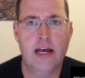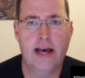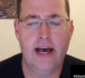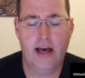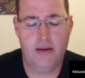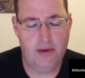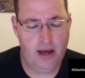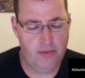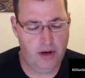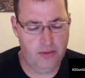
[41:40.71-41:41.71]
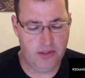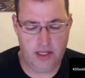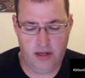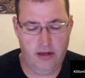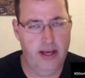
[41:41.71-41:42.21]
I was
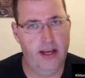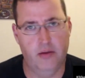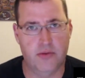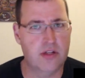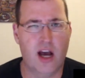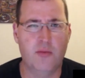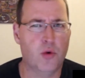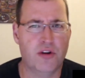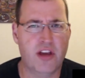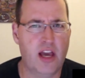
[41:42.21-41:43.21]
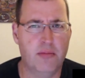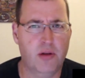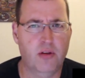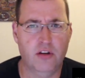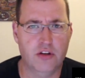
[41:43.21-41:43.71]
in, it was Time Warner
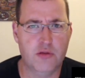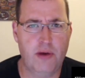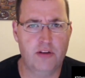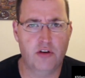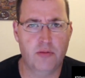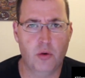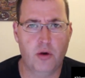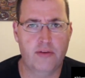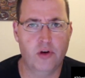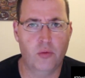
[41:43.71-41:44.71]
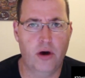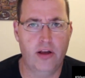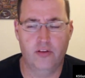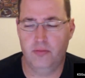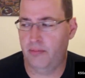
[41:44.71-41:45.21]
Cable or Spectrum or whatever it
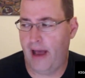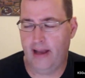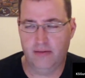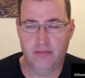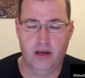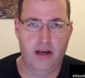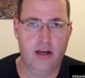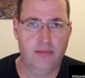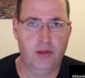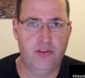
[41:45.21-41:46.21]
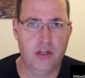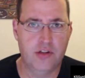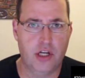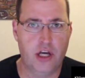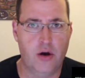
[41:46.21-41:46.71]
was back a couple of
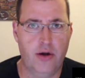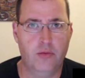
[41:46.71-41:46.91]
years ago.